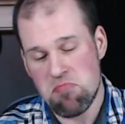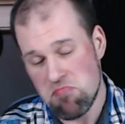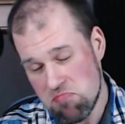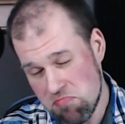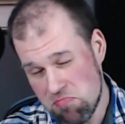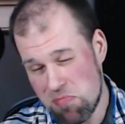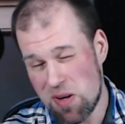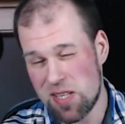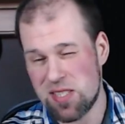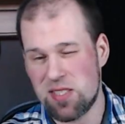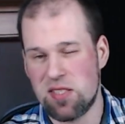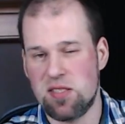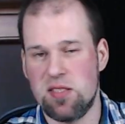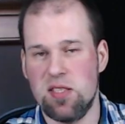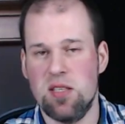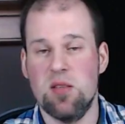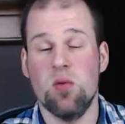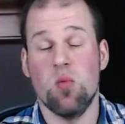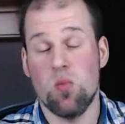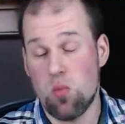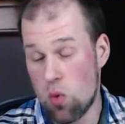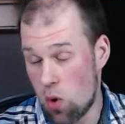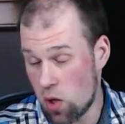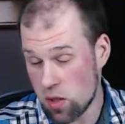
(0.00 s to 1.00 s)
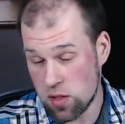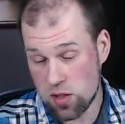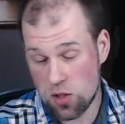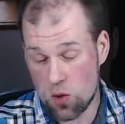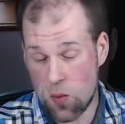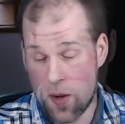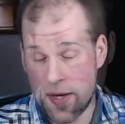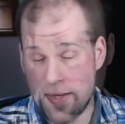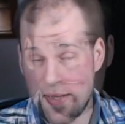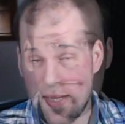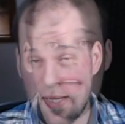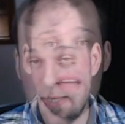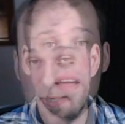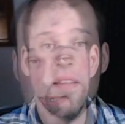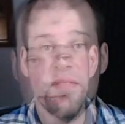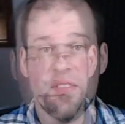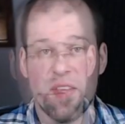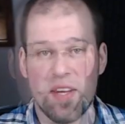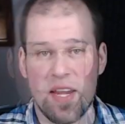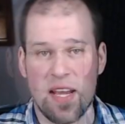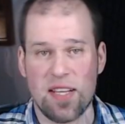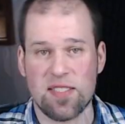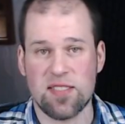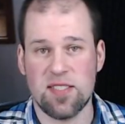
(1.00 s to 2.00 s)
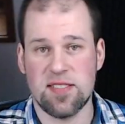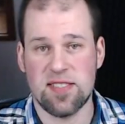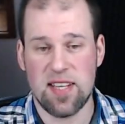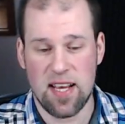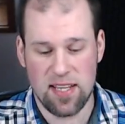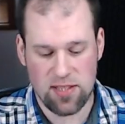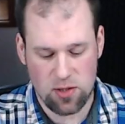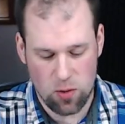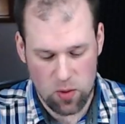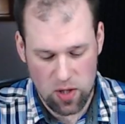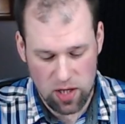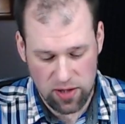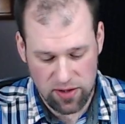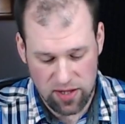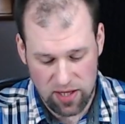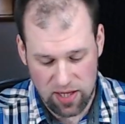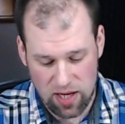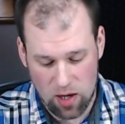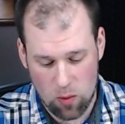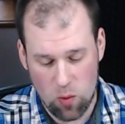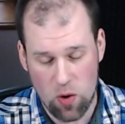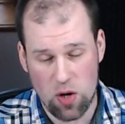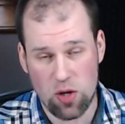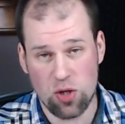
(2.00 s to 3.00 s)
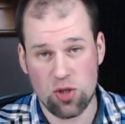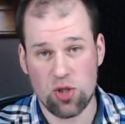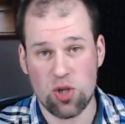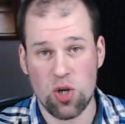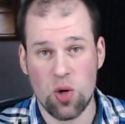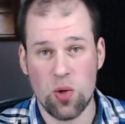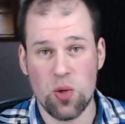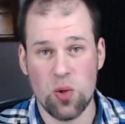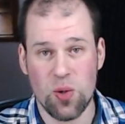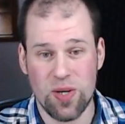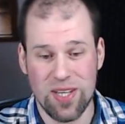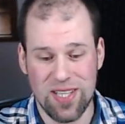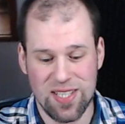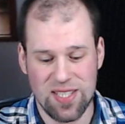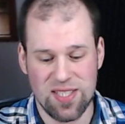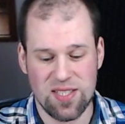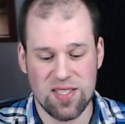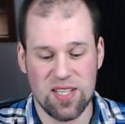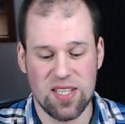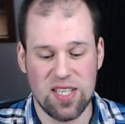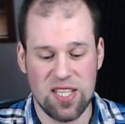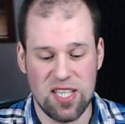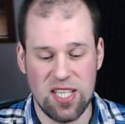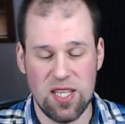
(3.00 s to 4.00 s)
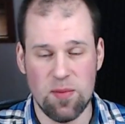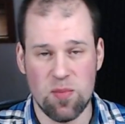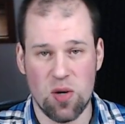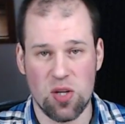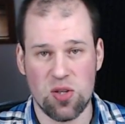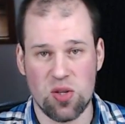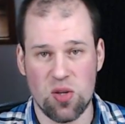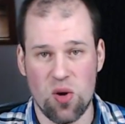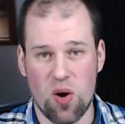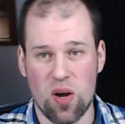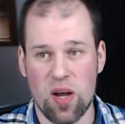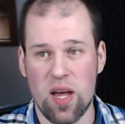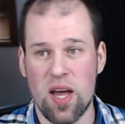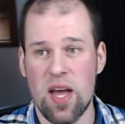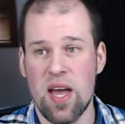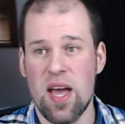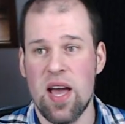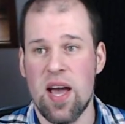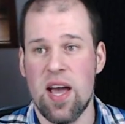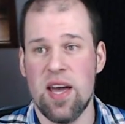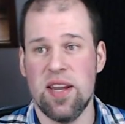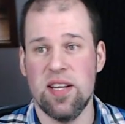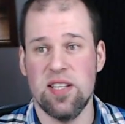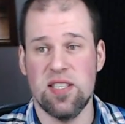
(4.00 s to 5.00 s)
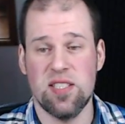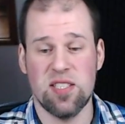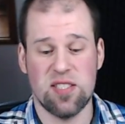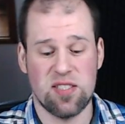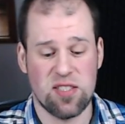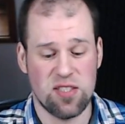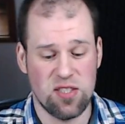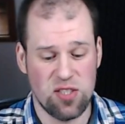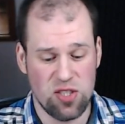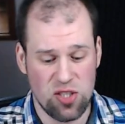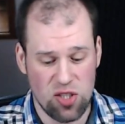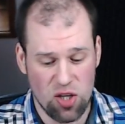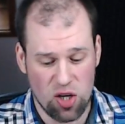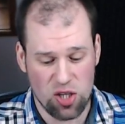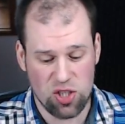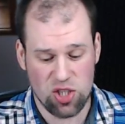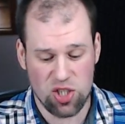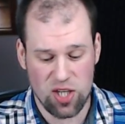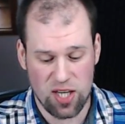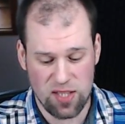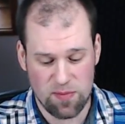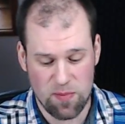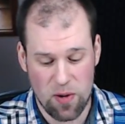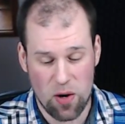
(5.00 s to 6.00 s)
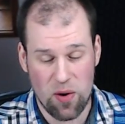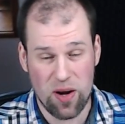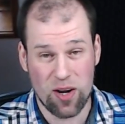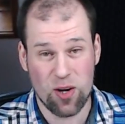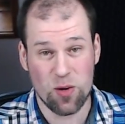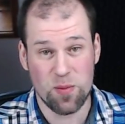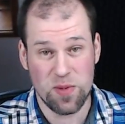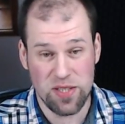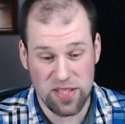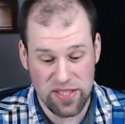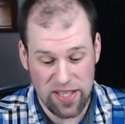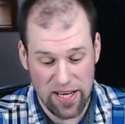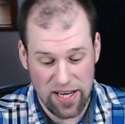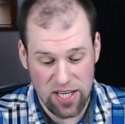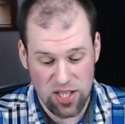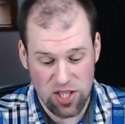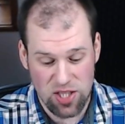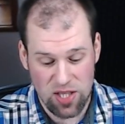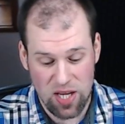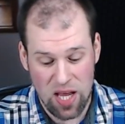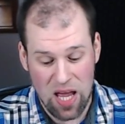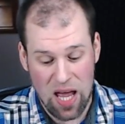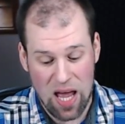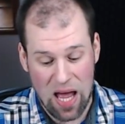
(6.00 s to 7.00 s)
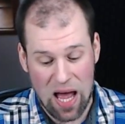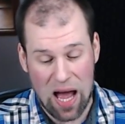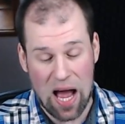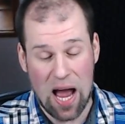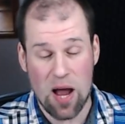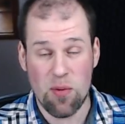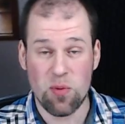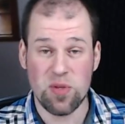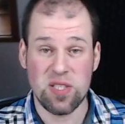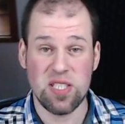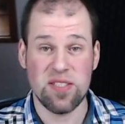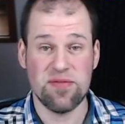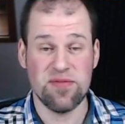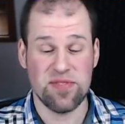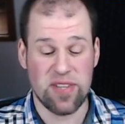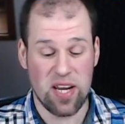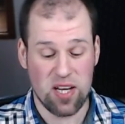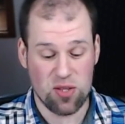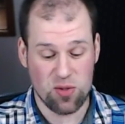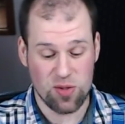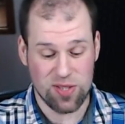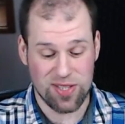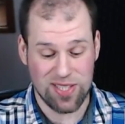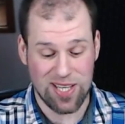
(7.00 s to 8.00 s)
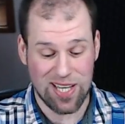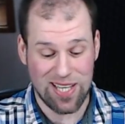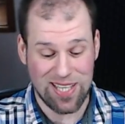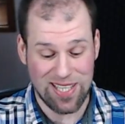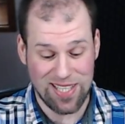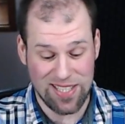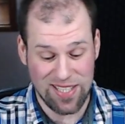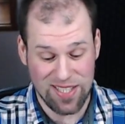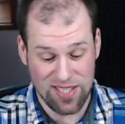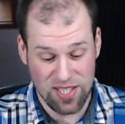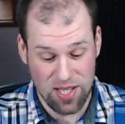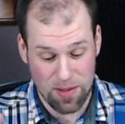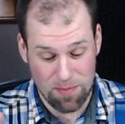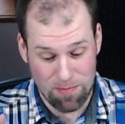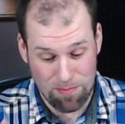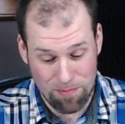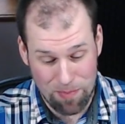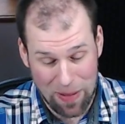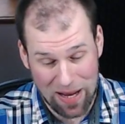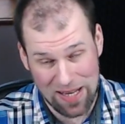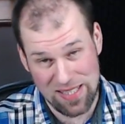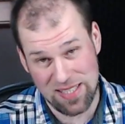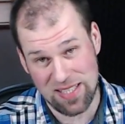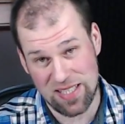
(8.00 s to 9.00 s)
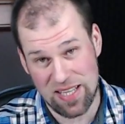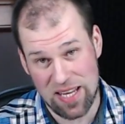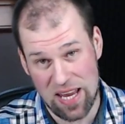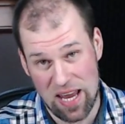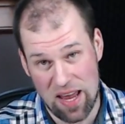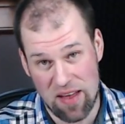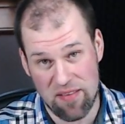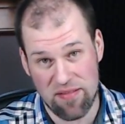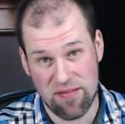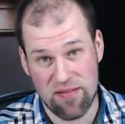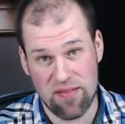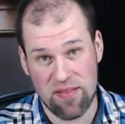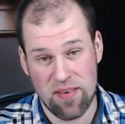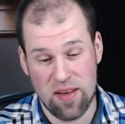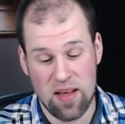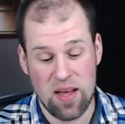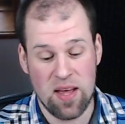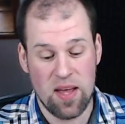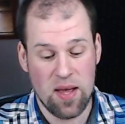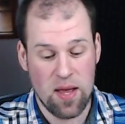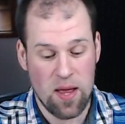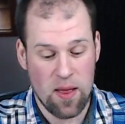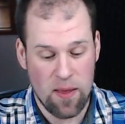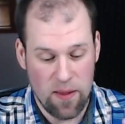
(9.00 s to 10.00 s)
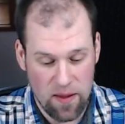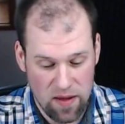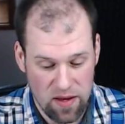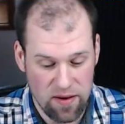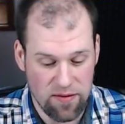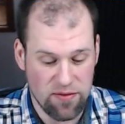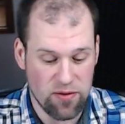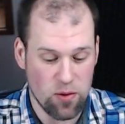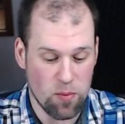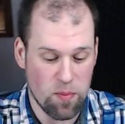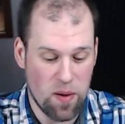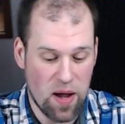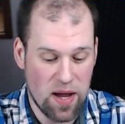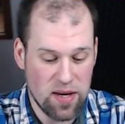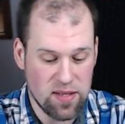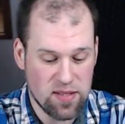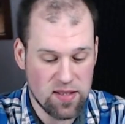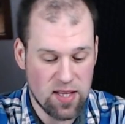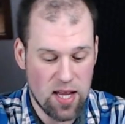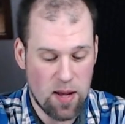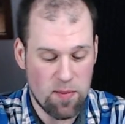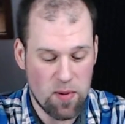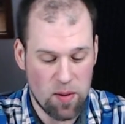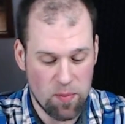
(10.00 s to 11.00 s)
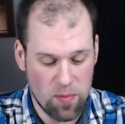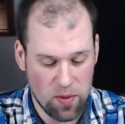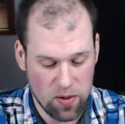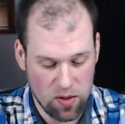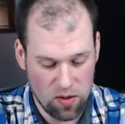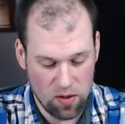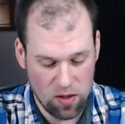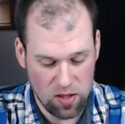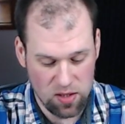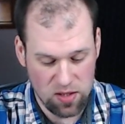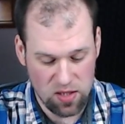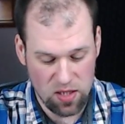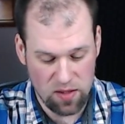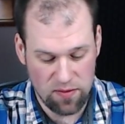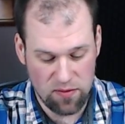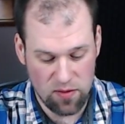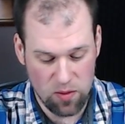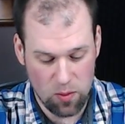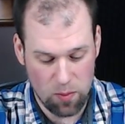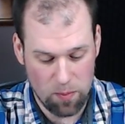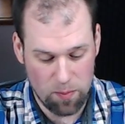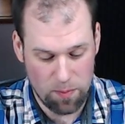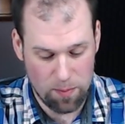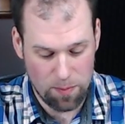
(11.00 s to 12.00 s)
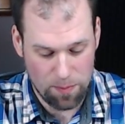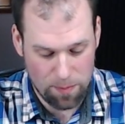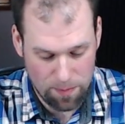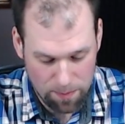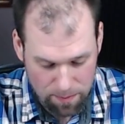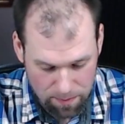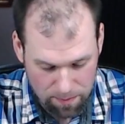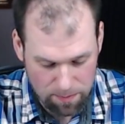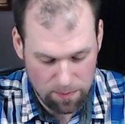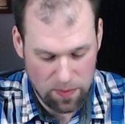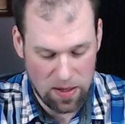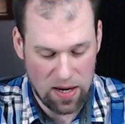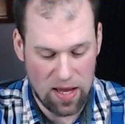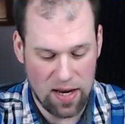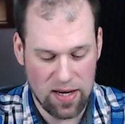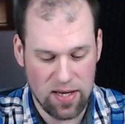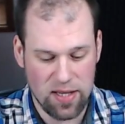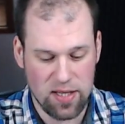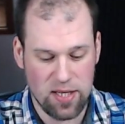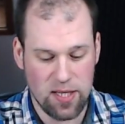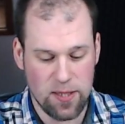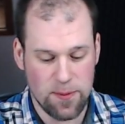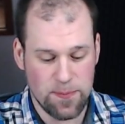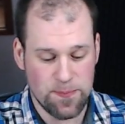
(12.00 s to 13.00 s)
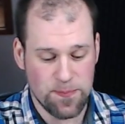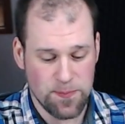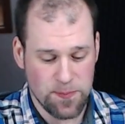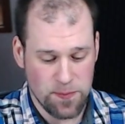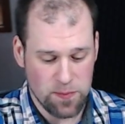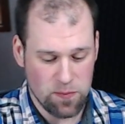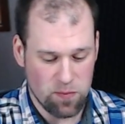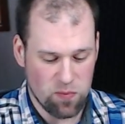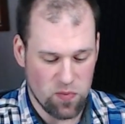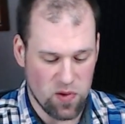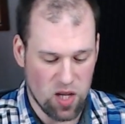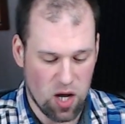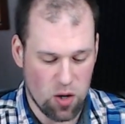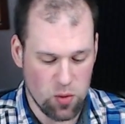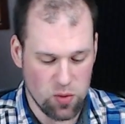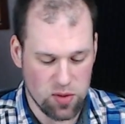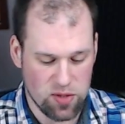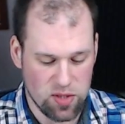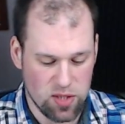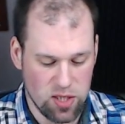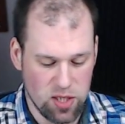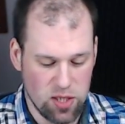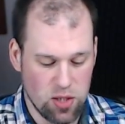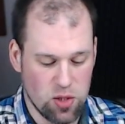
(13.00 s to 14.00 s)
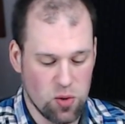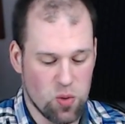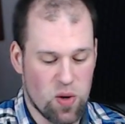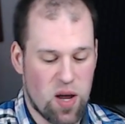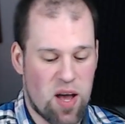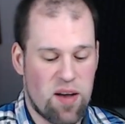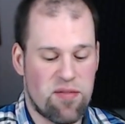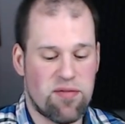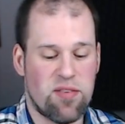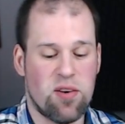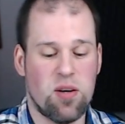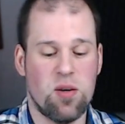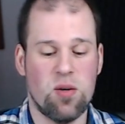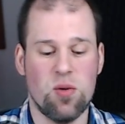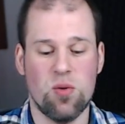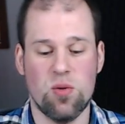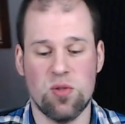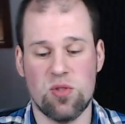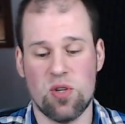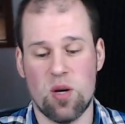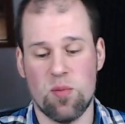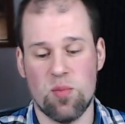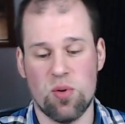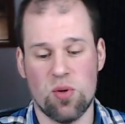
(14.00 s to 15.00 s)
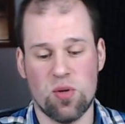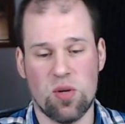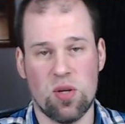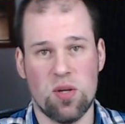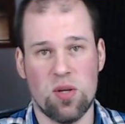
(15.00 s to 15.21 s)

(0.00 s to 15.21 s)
but still works quite nice. The next accessory that I want to show you is the keyboard dock, and it is not just my recommendation. I would even dare to say it is a must-have if you buy this tablet, because if you plug it in, now you see you have an Ultrabook